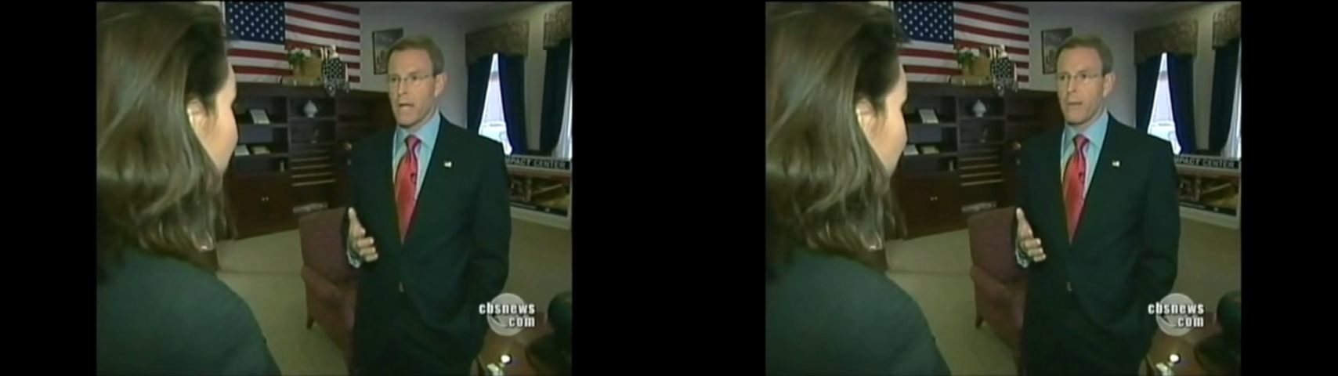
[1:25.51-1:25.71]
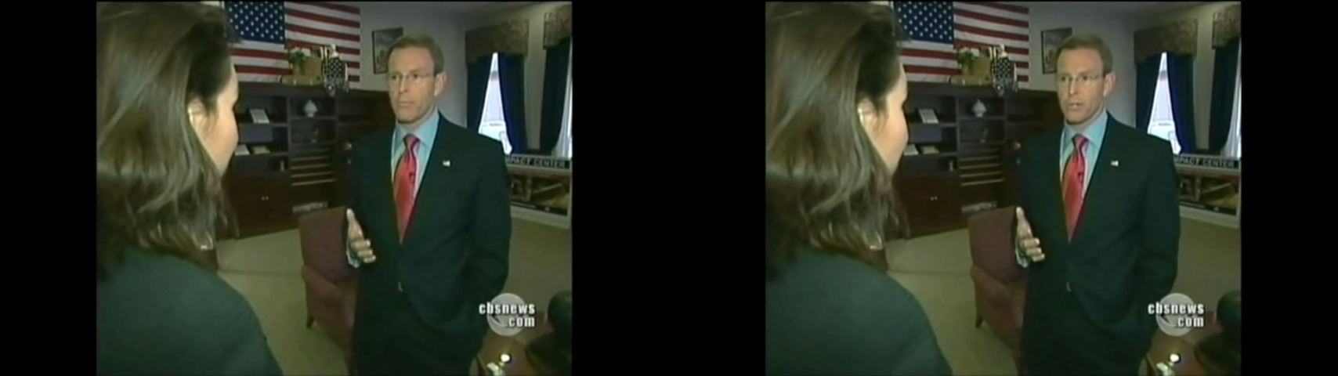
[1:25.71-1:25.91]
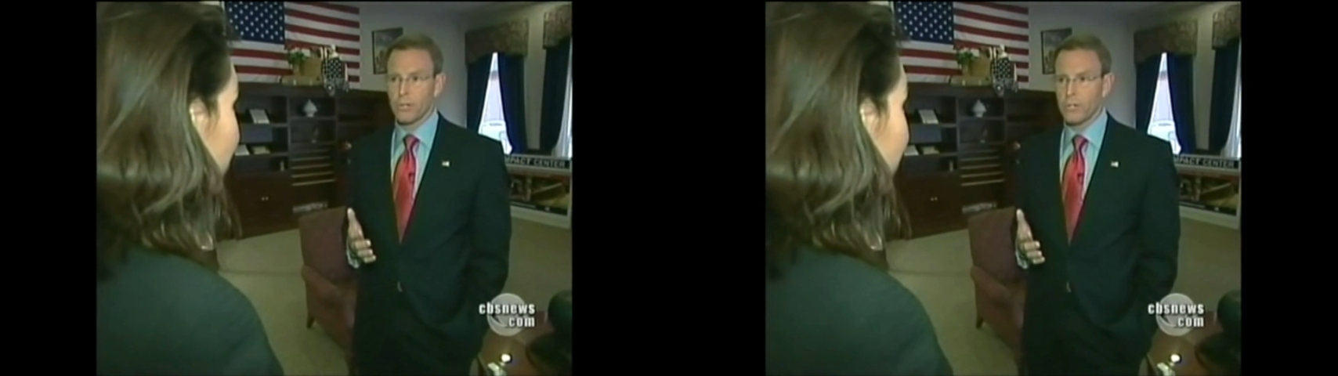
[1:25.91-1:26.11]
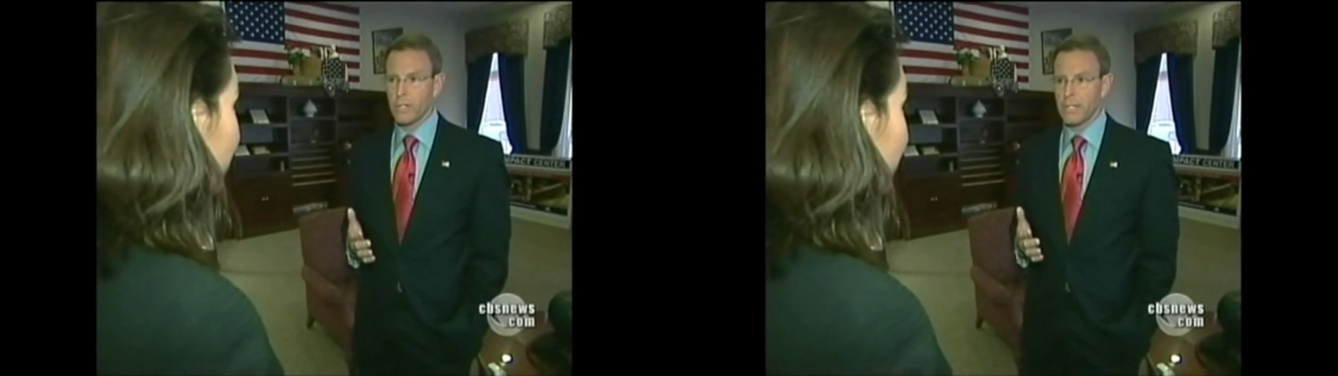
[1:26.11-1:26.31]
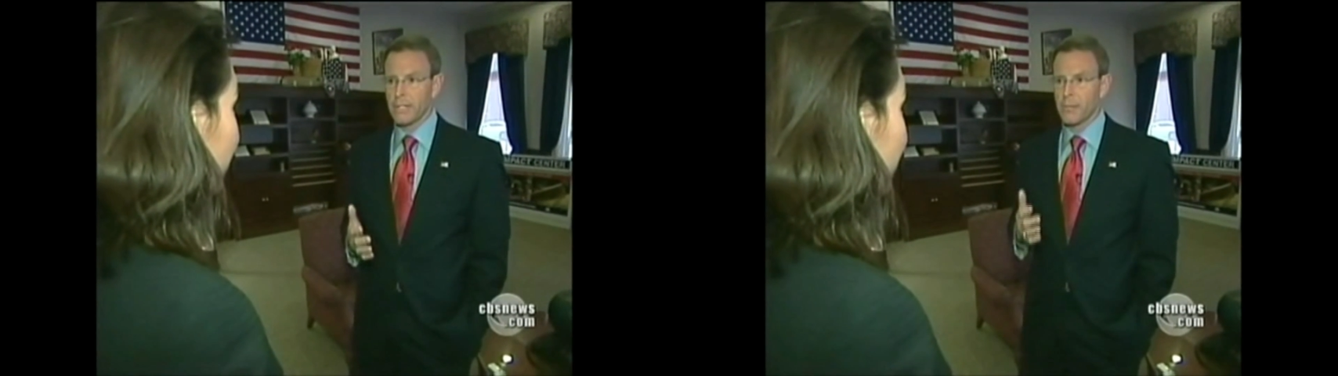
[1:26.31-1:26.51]

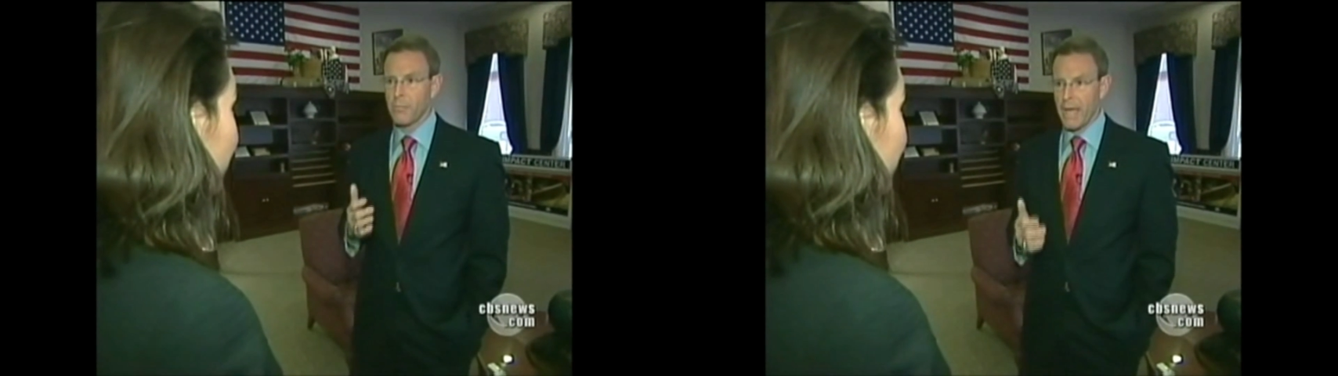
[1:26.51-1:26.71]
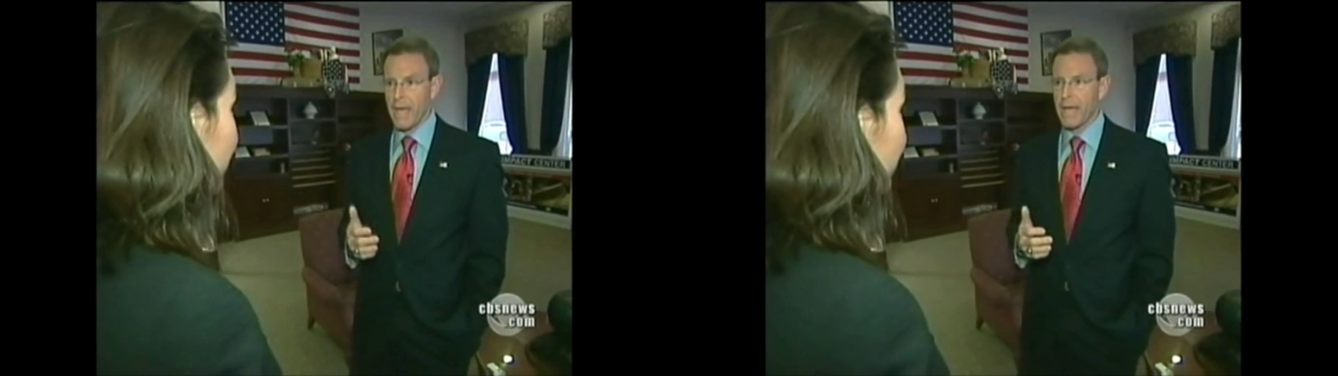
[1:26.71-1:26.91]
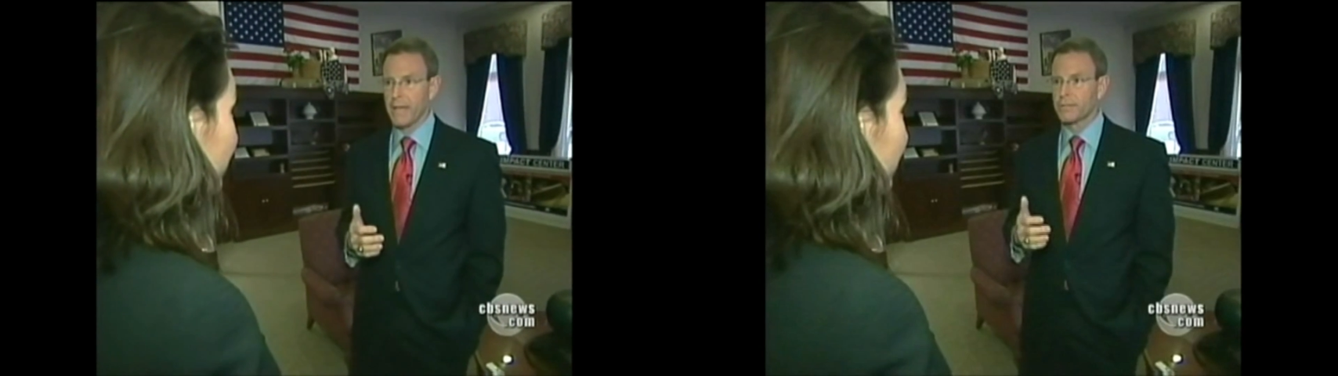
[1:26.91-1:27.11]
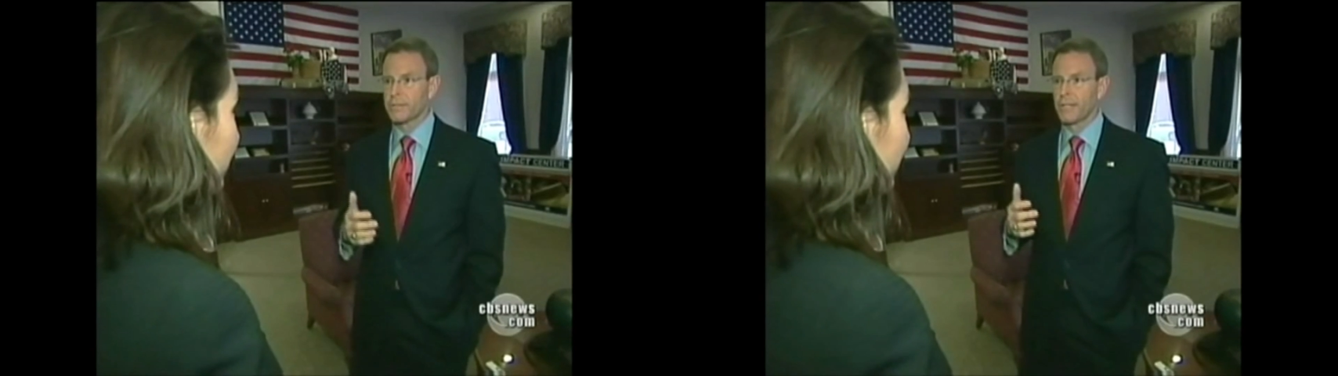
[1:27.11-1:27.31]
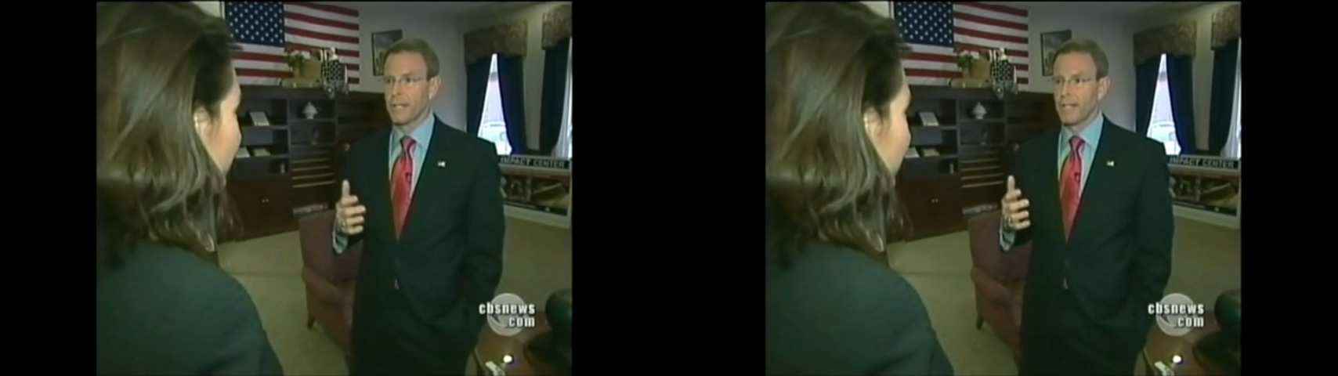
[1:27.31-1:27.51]
opportunity to
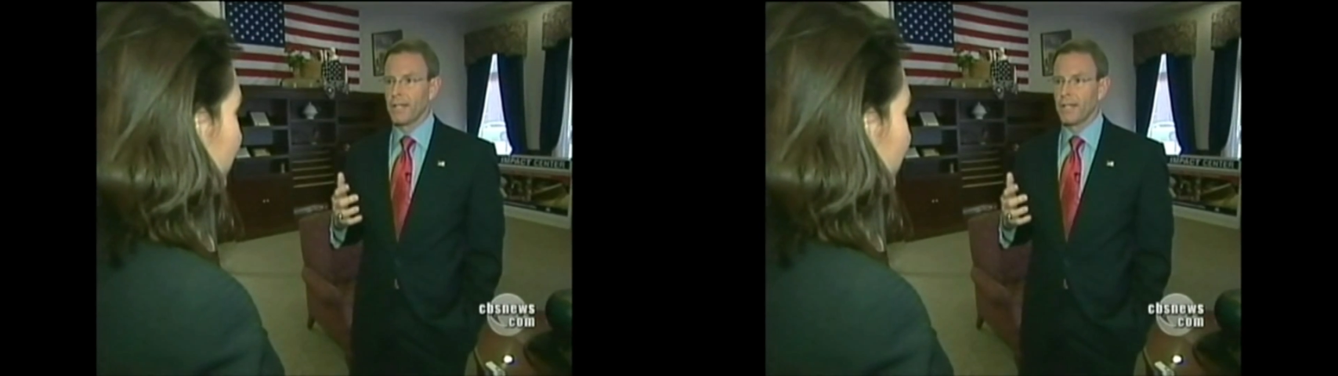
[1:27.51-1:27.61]
pass